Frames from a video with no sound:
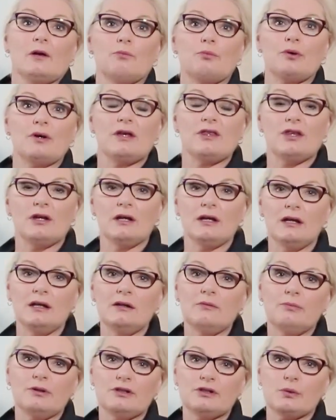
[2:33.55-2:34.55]
breathing
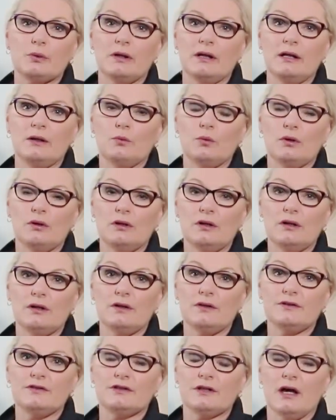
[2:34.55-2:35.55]
in between
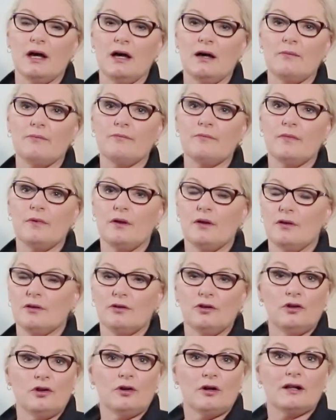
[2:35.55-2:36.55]
words,
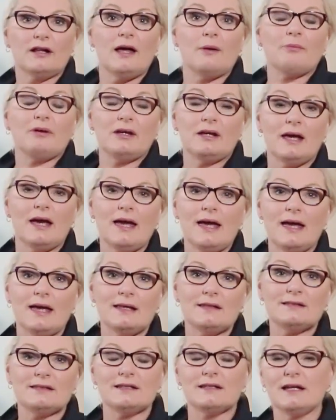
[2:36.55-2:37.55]
clapping your
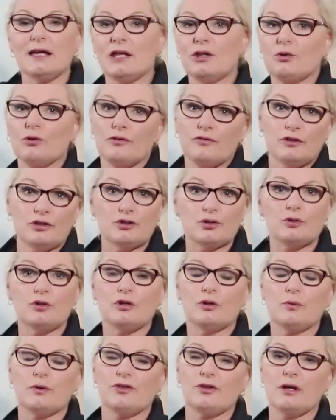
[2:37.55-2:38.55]
hands together if you
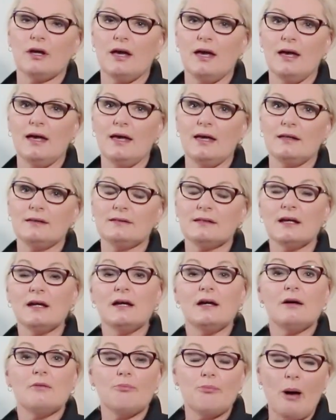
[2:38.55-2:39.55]
talk with your hands,
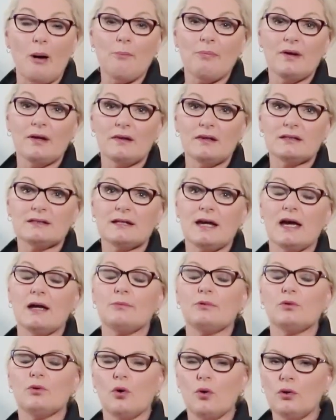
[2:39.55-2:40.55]
bumping the
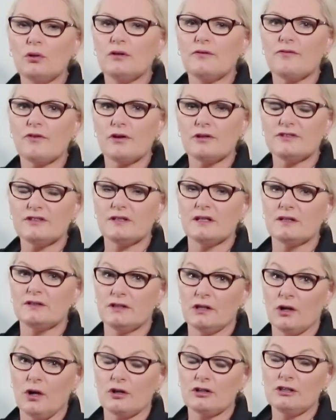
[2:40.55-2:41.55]
table, all of those
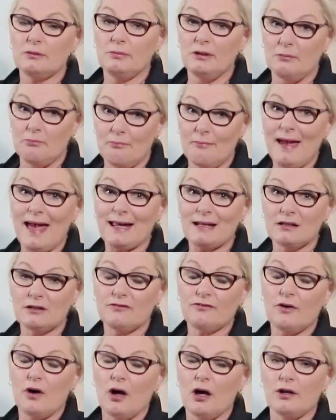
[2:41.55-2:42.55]
things are going to be
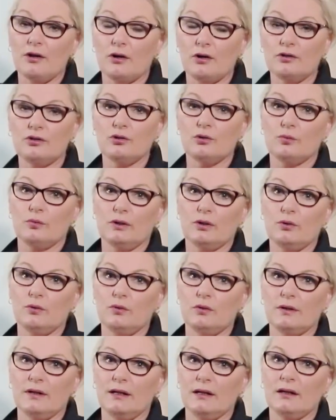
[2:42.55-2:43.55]
magnified on your
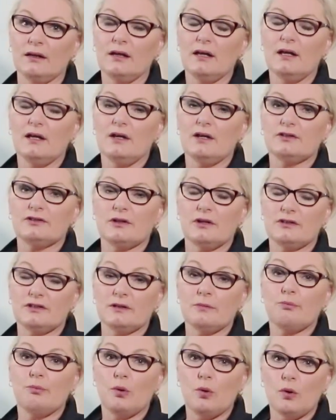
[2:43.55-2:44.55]
recording. So
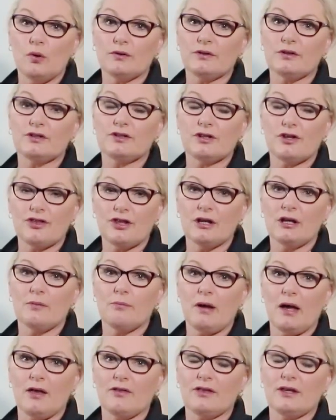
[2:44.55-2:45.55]
it's important to think
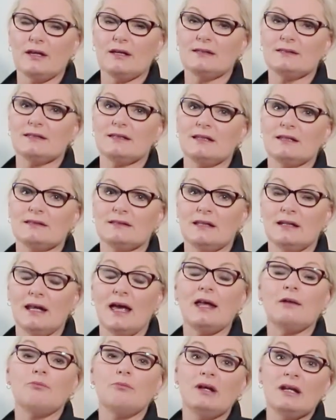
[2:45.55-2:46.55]
about these things
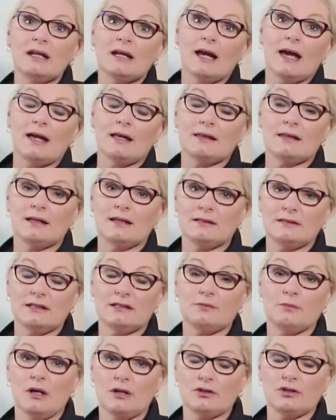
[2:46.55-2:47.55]
and mitigate these
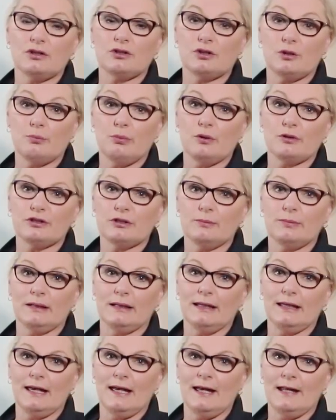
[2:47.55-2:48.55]
as much as you
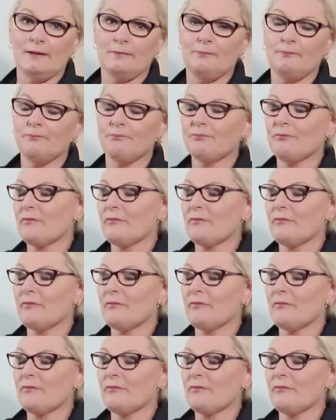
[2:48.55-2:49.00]
possibly can.